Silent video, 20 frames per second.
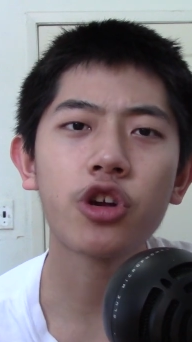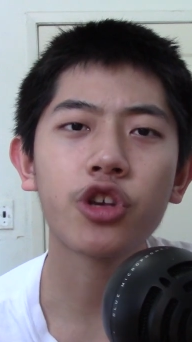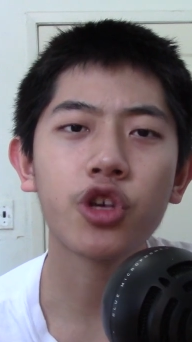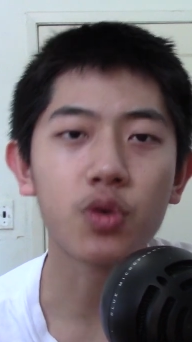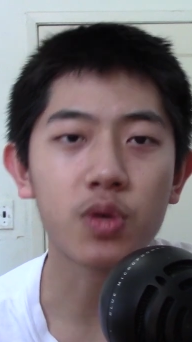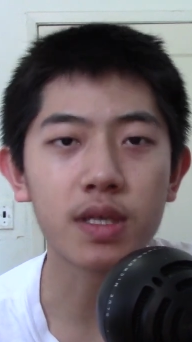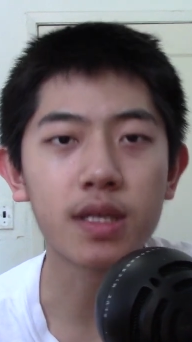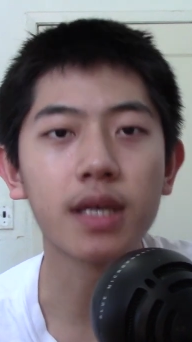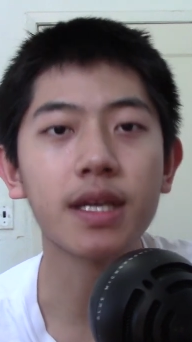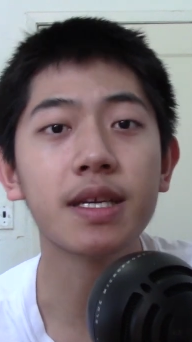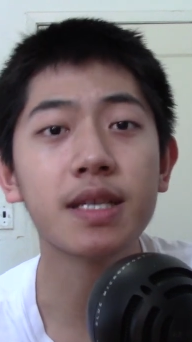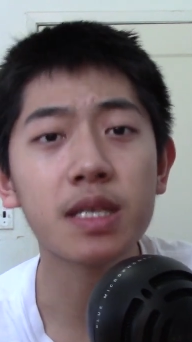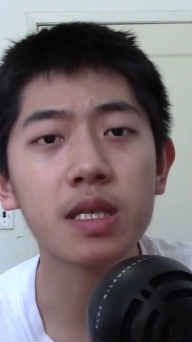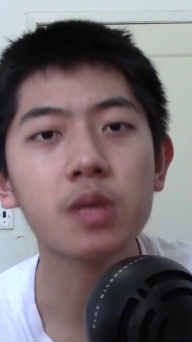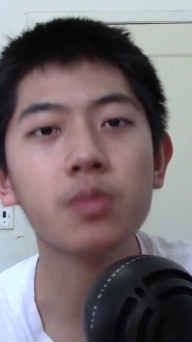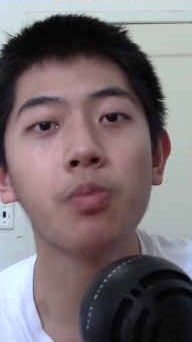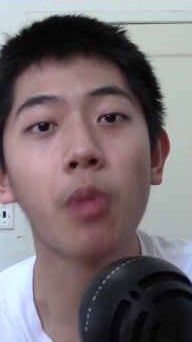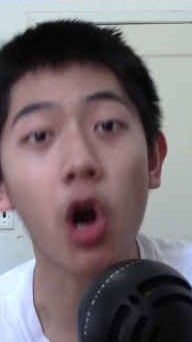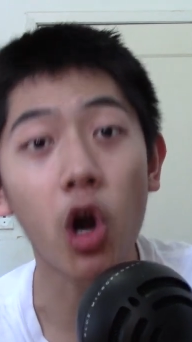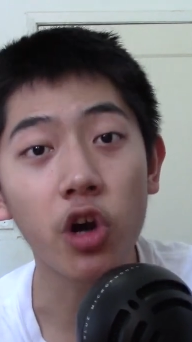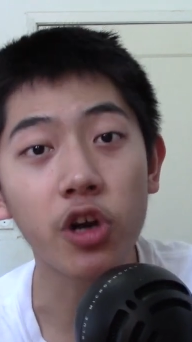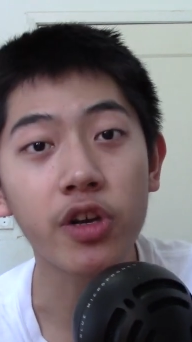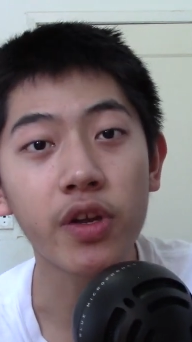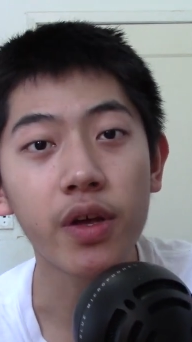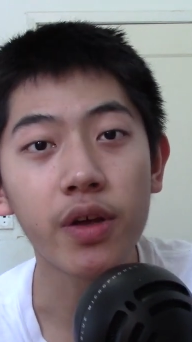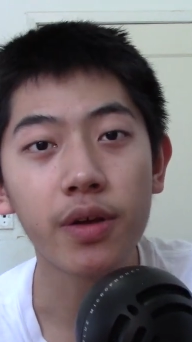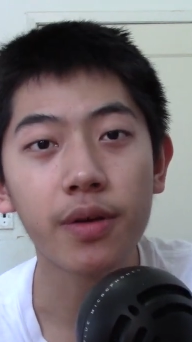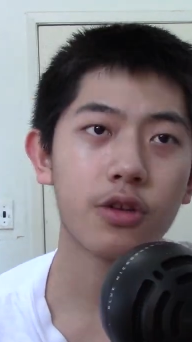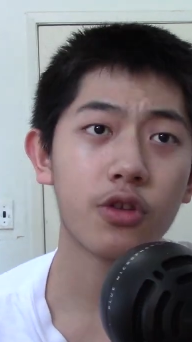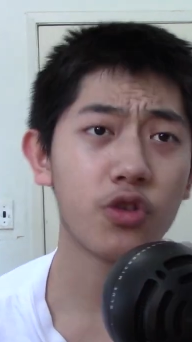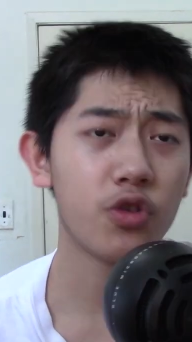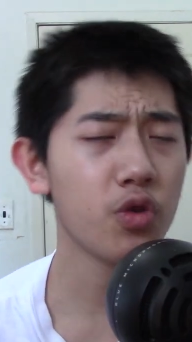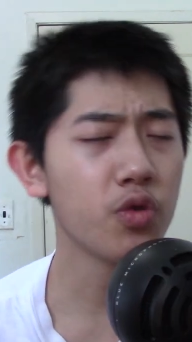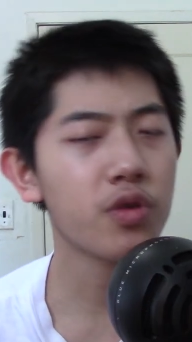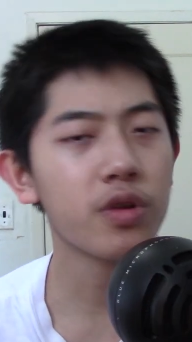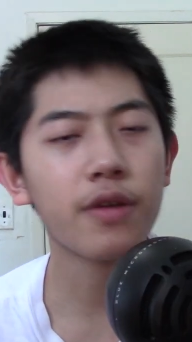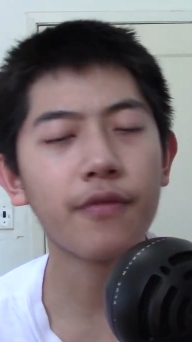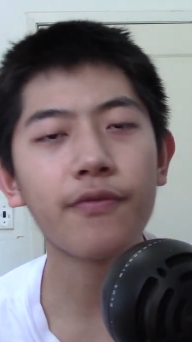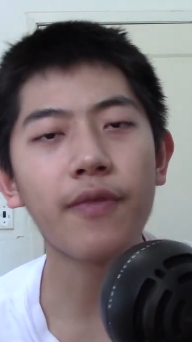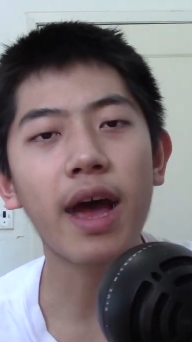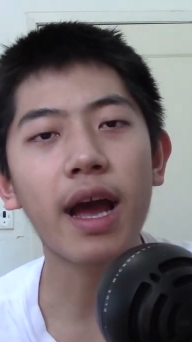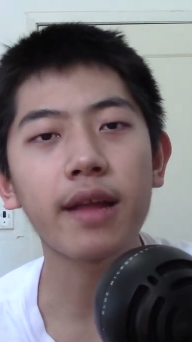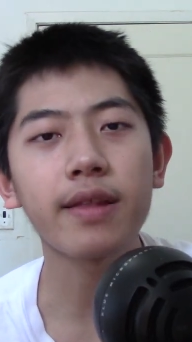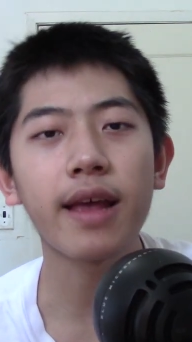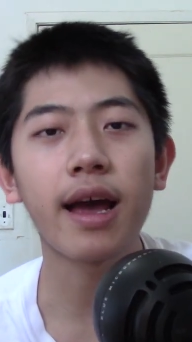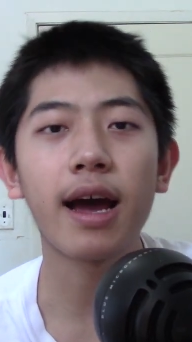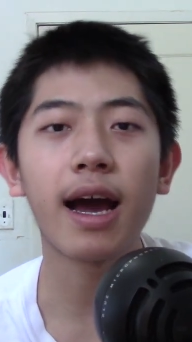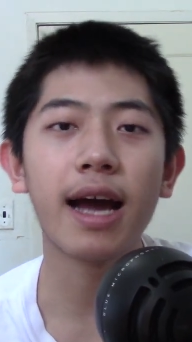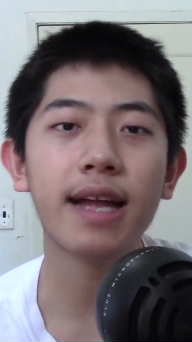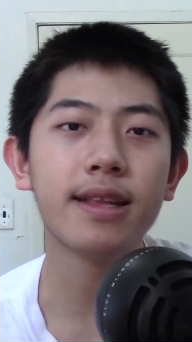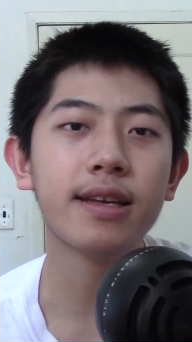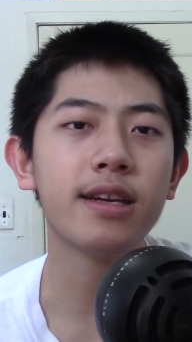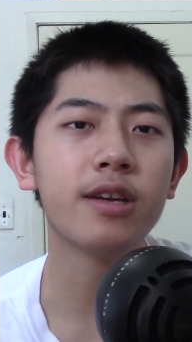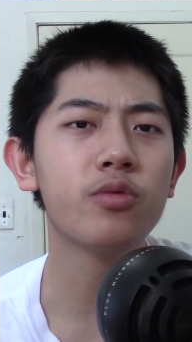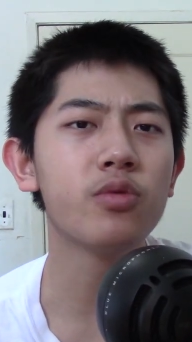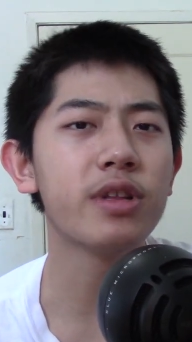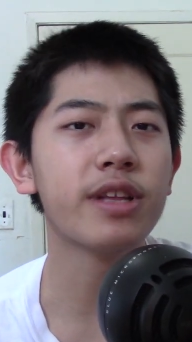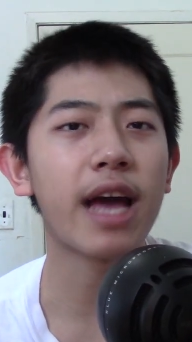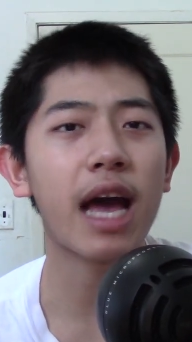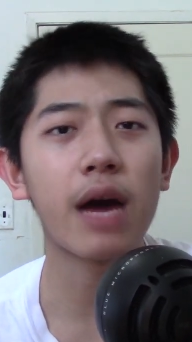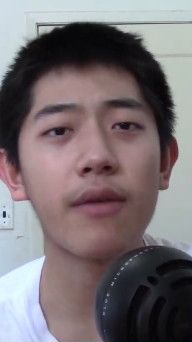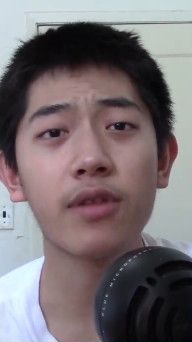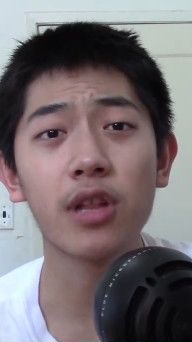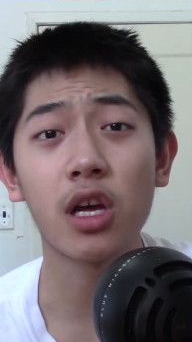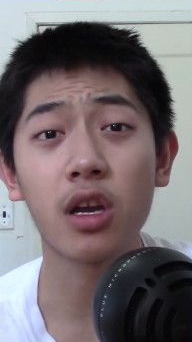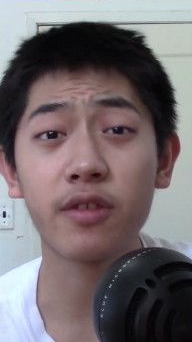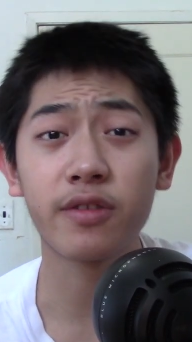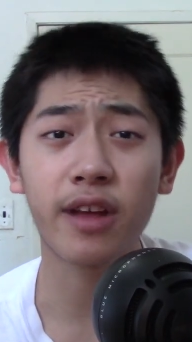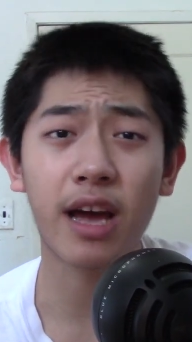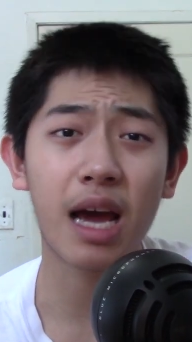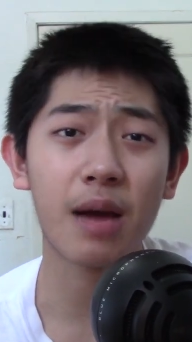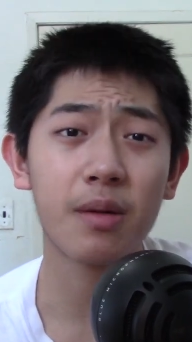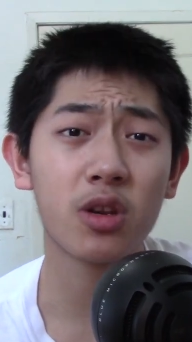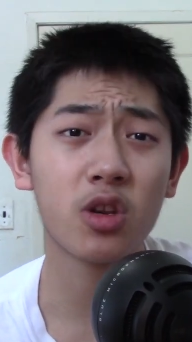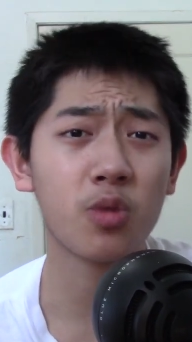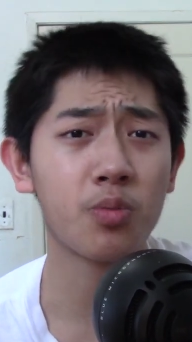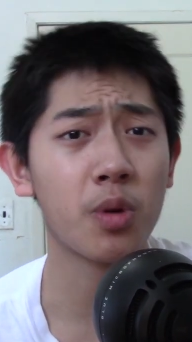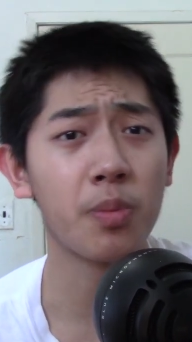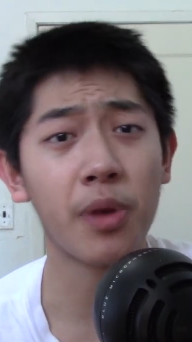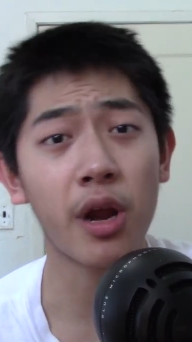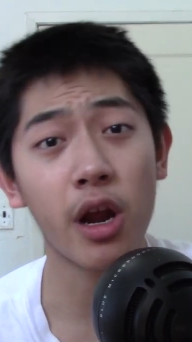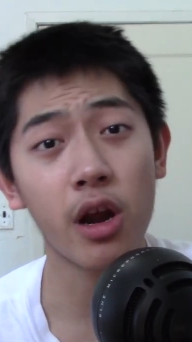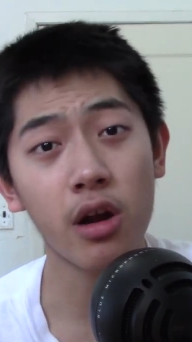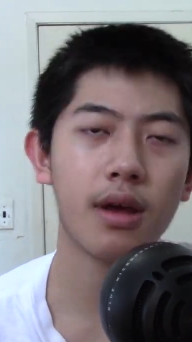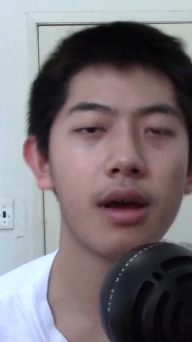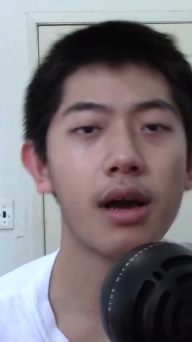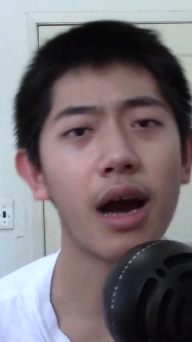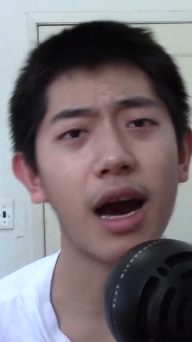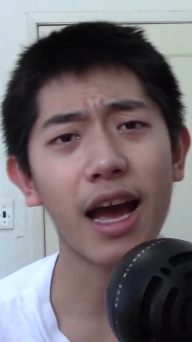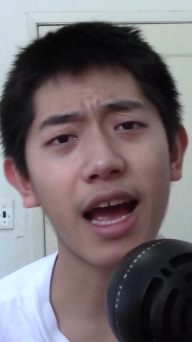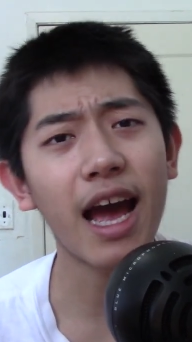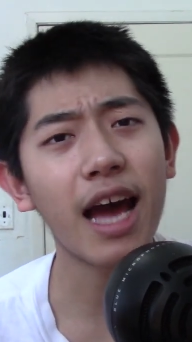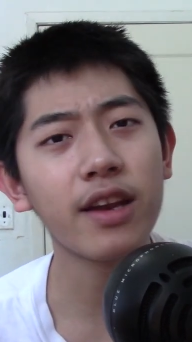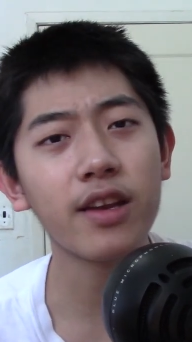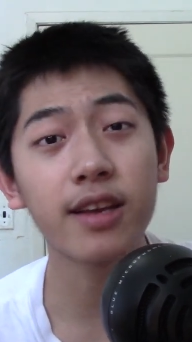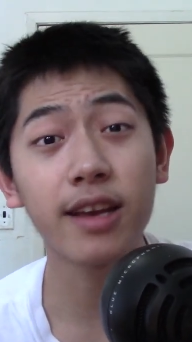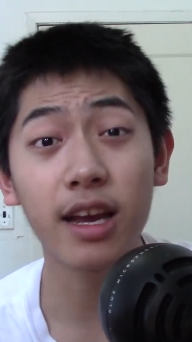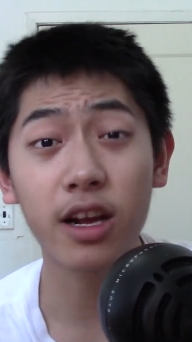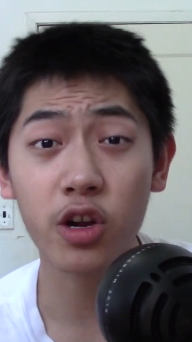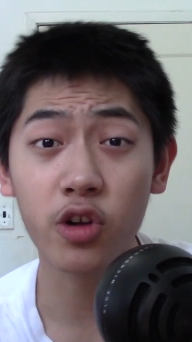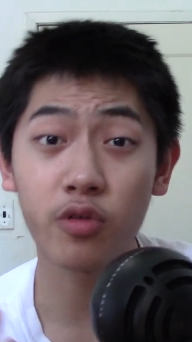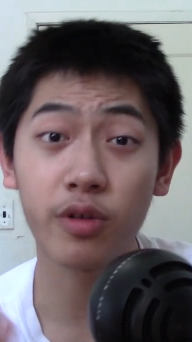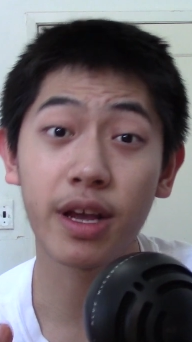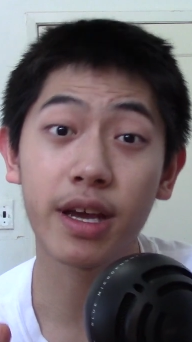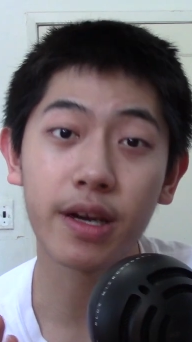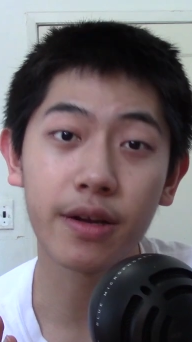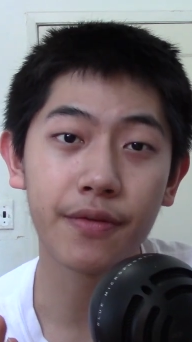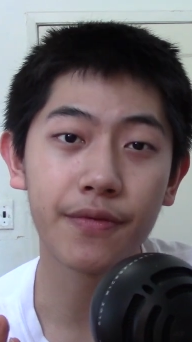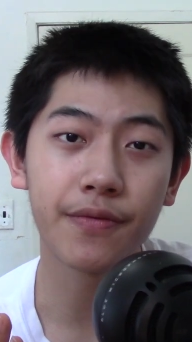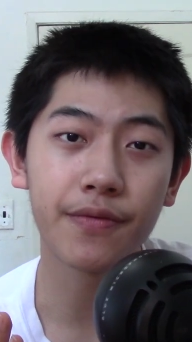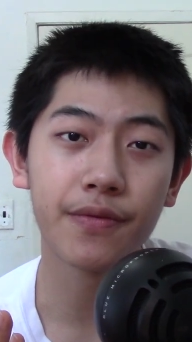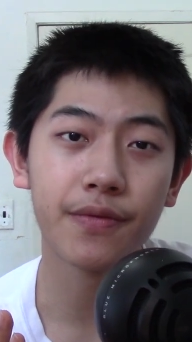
you study smart. Due to the fact that I didn't really have a lot of time to prepare, I had to get creative.